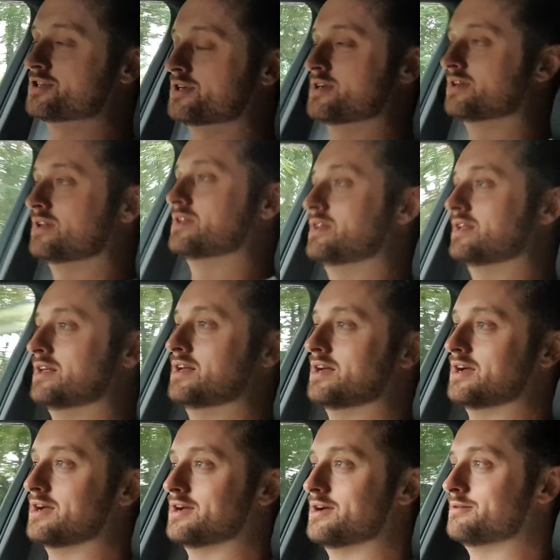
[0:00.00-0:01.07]

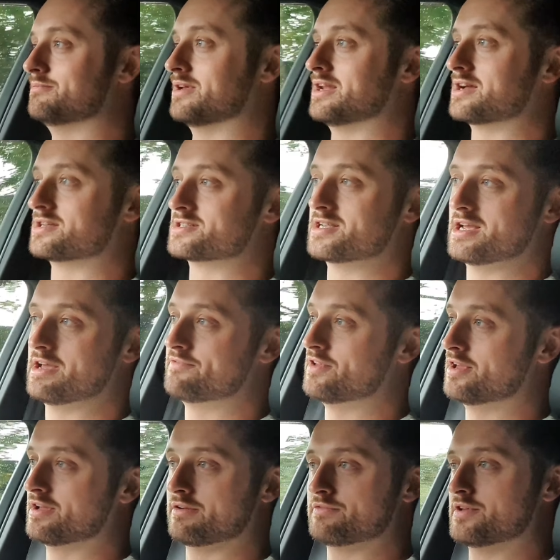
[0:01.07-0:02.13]
And like I say, if
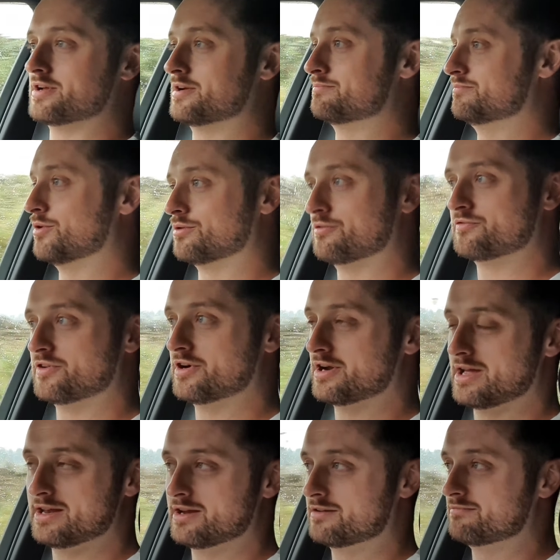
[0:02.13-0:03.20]
you're looking for
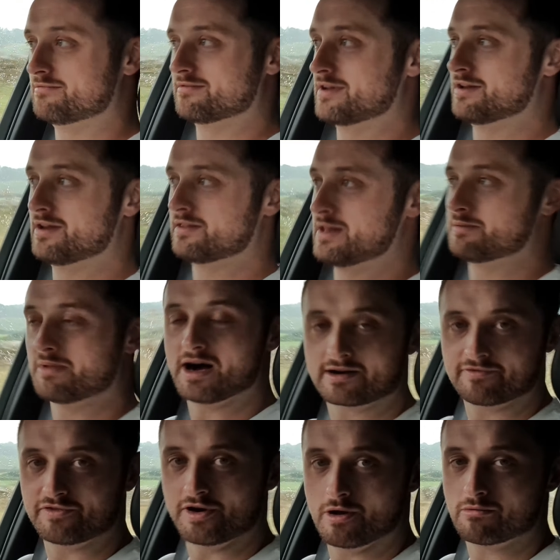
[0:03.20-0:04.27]
in the
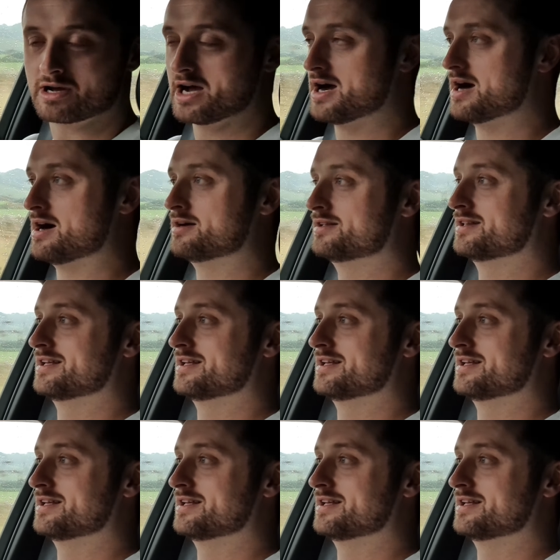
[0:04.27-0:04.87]
market for a new car,